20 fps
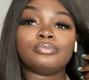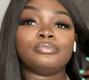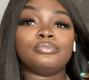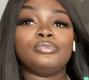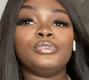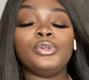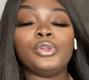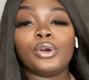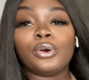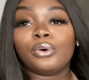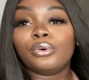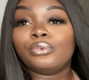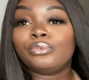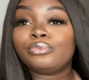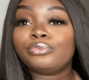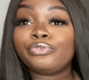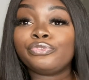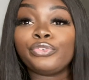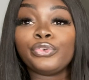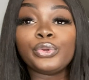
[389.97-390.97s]
you know,
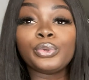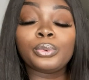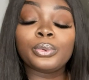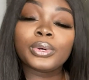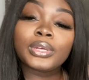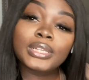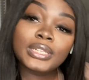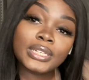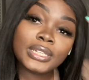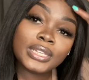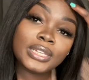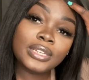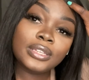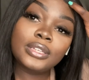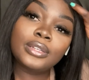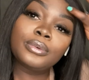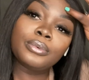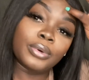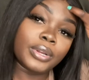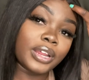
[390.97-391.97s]

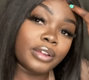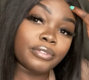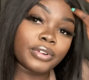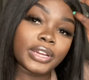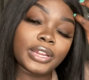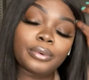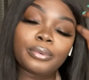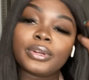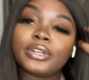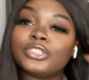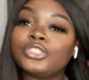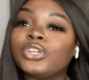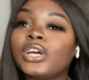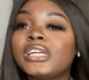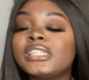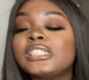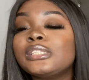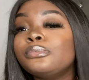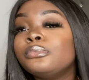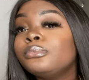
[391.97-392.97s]
frequently, whenever they want to try
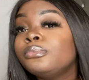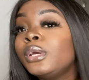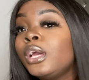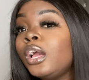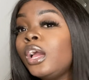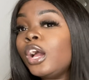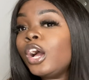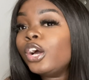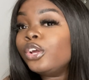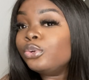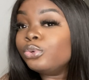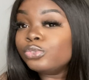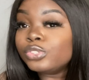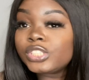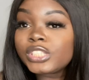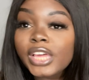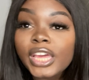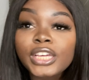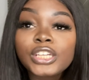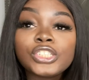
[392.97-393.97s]
a new
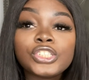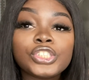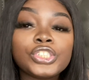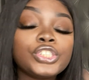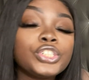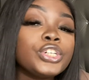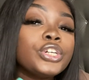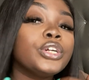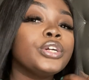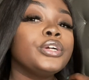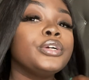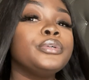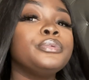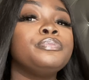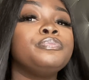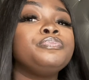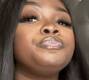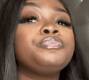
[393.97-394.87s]
texture.